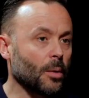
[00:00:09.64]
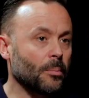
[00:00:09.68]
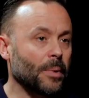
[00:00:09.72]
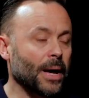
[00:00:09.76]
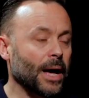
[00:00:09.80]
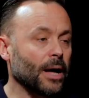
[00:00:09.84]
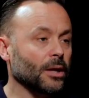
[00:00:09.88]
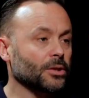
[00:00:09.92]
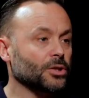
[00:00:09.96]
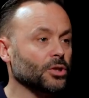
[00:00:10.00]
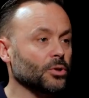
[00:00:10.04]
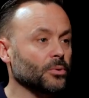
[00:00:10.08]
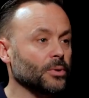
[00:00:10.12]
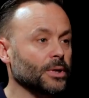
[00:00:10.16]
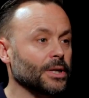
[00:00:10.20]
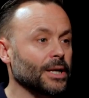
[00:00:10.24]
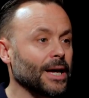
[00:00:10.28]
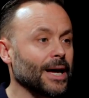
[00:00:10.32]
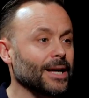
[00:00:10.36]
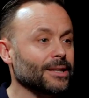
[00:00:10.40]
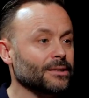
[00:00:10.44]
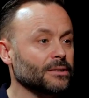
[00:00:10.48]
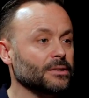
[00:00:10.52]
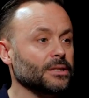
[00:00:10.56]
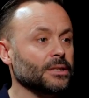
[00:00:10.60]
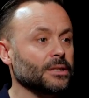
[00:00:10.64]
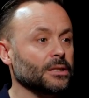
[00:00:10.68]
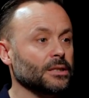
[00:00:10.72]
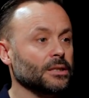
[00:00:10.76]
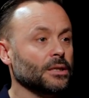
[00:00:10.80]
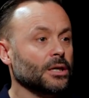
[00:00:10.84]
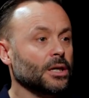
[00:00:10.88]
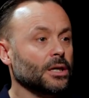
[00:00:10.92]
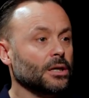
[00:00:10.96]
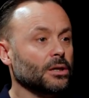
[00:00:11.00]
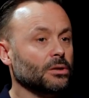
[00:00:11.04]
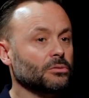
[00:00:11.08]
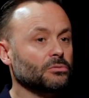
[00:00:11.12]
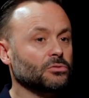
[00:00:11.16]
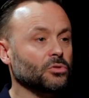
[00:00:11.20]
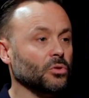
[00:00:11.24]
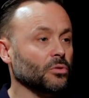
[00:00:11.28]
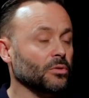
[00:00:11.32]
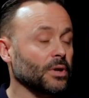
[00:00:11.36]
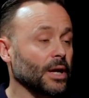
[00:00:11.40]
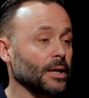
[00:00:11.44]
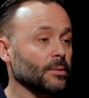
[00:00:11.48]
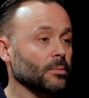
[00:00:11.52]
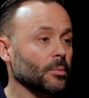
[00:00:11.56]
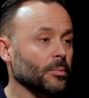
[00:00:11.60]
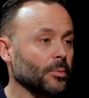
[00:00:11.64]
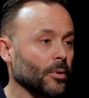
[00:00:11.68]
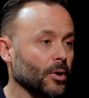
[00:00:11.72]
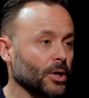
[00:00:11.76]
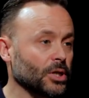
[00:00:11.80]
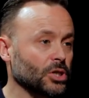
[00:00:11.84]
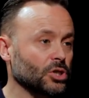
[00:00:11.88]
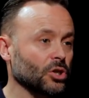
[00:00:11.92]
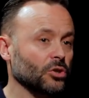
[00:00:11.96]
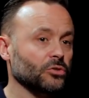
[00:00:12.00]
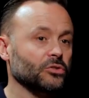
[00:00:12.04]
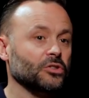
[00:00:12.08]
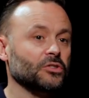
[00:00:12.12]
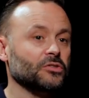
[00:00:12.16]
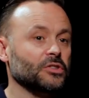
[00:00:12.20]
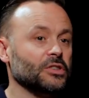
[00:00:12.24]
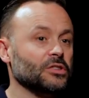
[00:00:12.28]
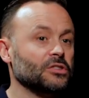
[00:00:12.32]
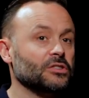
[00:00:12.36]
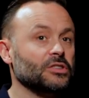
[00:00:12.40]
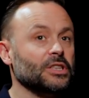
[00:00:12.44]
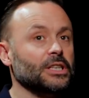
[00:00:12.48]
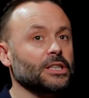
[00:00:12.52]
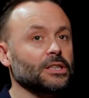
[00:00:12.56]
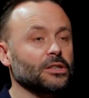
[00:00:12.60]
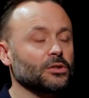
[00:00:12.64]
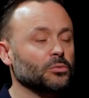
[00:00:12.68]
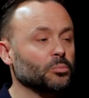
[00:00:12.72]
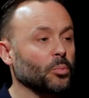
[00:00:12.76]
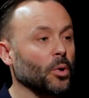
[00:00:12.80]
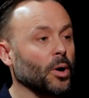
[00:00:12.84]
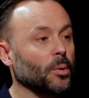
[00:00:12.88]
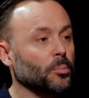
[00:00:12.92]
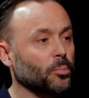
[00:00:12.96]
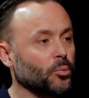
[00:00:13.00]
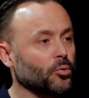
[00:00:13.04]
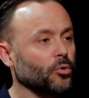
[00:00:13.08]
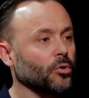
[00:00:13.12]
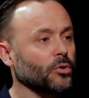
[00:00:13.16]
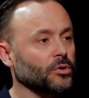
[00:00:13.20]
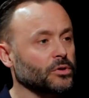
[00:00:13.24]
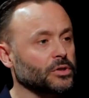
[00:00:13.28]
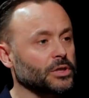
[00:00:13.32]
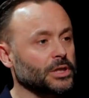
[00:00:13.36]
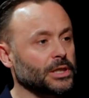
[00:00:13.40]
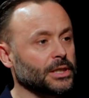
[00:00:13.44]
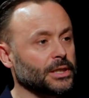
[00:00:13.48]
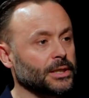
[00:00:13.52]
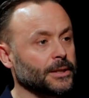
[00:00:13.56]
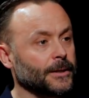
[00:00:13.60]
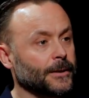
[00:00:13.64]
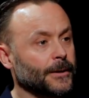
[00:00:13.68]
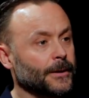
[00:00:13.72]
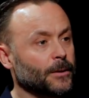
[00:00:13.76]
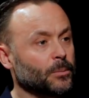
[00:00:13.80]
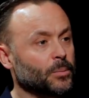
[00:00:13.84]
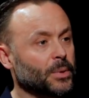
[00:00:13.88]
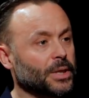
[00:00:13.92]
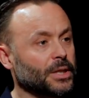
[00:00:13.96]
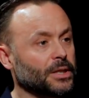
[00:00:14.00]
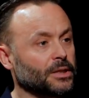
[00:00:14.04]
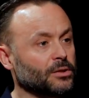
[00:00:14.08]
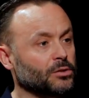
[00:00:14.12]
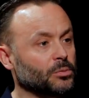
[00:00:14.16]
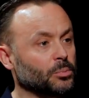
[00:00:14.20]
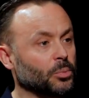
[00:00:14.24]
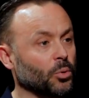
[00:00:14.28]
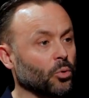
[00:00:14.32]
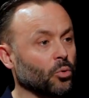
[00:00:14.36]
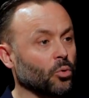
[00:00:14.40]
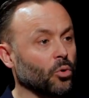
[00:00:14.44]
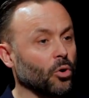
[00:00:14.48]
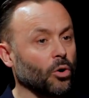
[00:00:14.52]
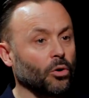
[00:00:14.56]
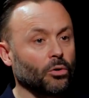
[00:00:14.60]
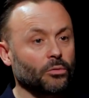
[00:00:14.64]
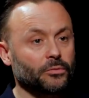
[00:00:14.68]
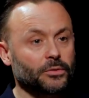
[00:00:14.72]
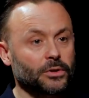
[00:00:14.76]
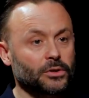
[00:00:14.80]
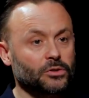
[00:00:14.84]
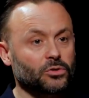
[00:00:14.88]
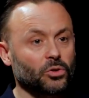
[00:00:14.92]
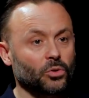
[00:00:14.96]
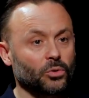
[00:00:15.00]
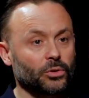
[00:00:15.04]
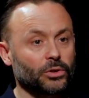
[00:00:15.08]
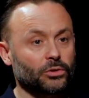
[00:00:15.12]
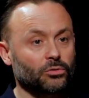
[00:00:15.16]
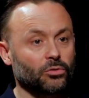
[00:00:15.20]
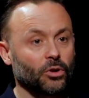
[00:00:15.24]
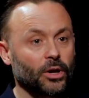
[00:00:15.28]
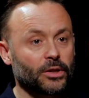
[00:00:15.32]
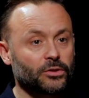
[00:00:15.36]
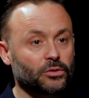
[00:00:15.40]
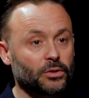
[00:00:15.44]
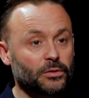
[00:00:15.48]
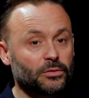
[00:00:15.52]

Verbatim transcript: about doing anti sort of Labour Party jokes because it's seen as by proxy being in support of the Tories, right? Mm.